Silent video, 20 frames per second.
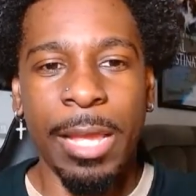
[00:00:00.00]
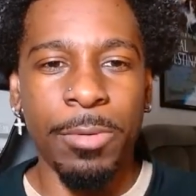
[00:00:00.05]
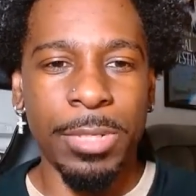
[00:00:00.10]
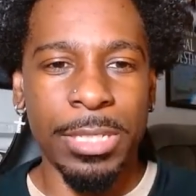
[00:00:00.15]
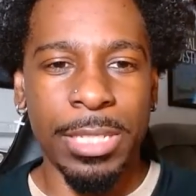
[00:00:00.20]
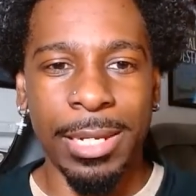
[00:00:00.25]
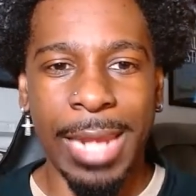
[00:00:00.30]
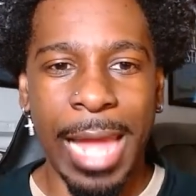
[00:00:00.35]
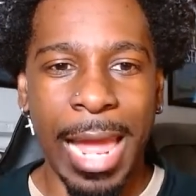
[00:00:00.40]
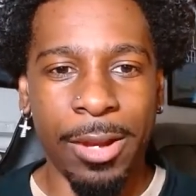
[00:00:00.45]
It
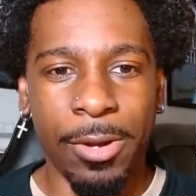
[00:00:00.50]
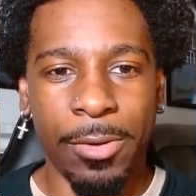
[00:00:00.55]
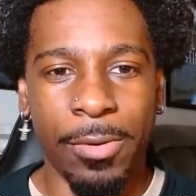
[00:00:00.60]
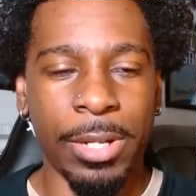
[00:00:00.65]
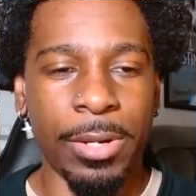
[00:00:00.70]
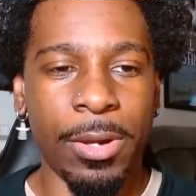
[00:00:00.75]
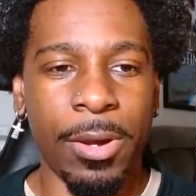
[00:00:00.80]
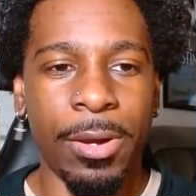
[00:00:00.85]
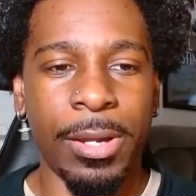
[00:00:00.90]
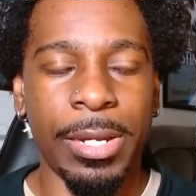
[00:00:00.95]
was a lot
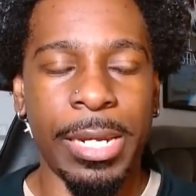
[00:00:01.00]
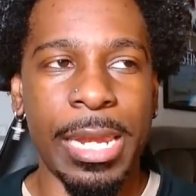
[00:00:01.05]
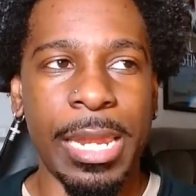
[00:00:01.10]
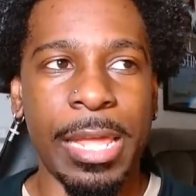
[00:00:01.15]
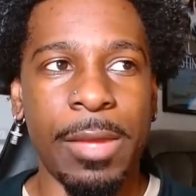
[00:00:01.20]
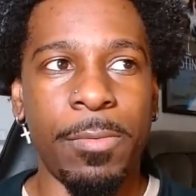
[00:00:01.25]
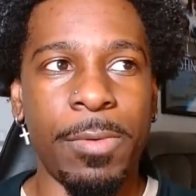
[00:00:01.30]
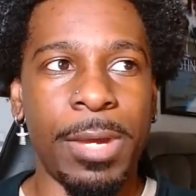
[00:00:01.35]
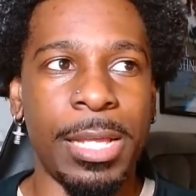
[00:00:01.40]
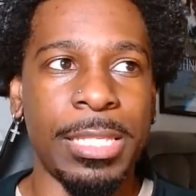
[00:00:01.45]
going on, and
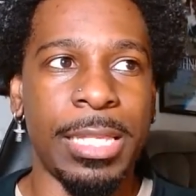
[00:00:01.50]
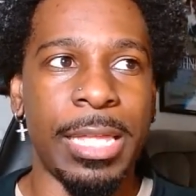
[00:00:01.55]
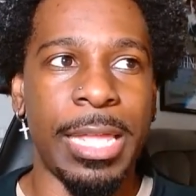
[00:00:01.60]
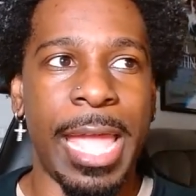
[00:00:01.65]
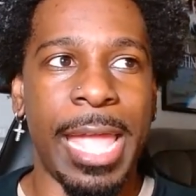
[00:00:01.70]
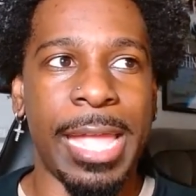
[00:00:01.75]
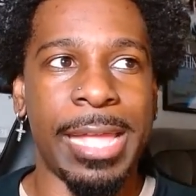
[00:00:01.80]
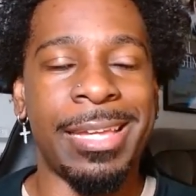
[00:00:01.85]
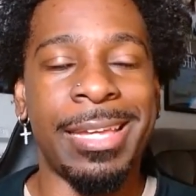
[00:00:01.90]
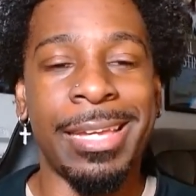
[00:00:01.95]
it wasn't
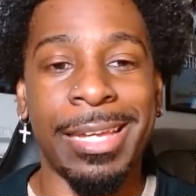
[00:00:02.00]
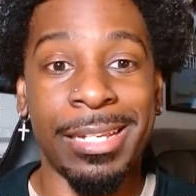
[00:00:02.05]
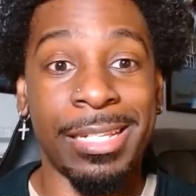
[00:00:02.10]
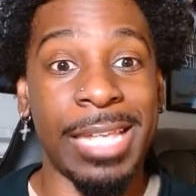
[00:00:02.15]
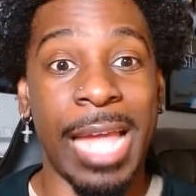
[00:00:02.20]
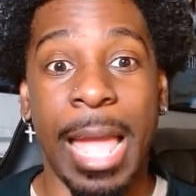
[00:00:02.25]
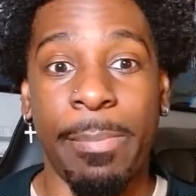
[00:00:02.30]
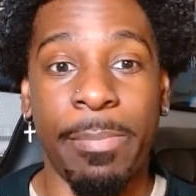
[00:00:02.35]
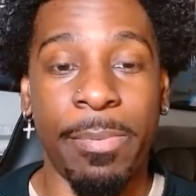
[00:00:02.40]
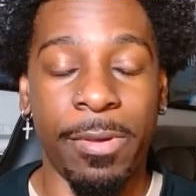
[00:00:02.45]
a good
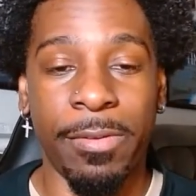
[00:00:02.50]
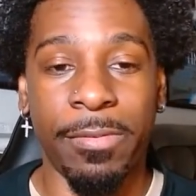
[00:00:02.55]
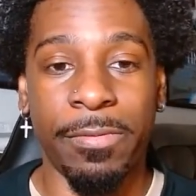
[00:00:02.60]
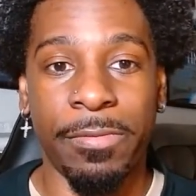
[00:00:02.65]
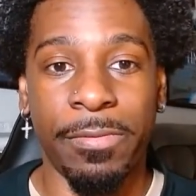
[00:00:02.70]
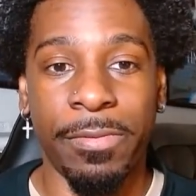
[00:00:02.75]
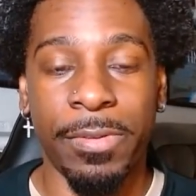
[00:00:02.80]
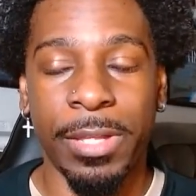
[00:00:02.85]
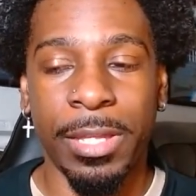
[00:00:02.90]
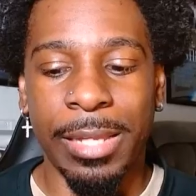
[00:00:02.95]
type of
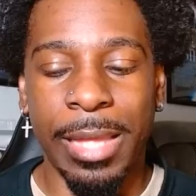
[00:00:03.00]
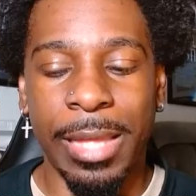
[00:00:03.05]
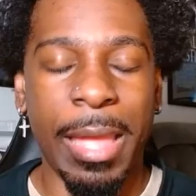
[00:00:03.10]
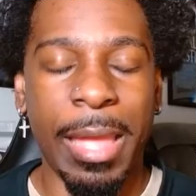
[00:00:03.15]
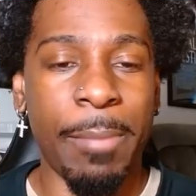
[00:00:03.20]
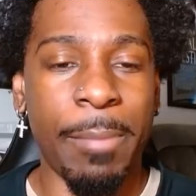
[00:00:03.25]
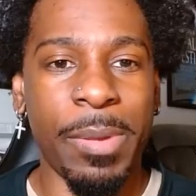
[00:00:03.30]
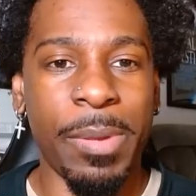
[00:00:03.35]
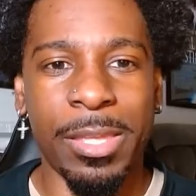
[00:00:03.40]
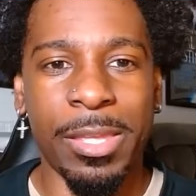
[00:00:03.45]

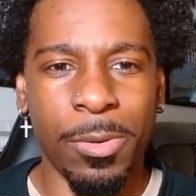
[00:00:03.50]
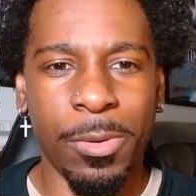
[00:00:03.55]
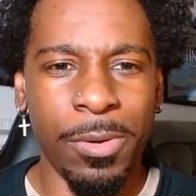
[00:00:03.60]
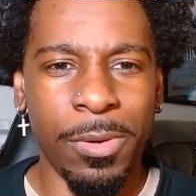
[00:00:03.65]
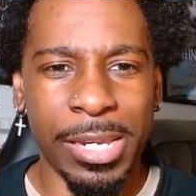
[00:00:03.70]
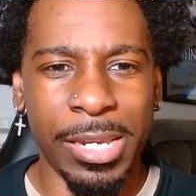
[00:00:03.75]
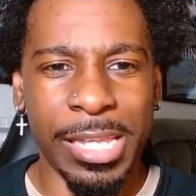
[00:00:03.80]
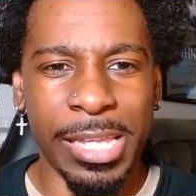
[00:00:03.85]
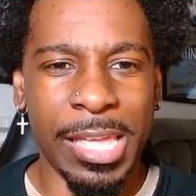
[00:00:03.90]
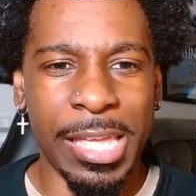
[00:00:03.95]

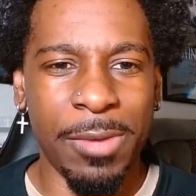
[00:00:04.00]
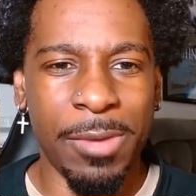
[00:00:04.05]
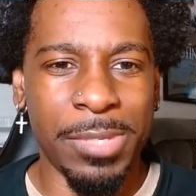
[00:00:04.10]
ambiguity.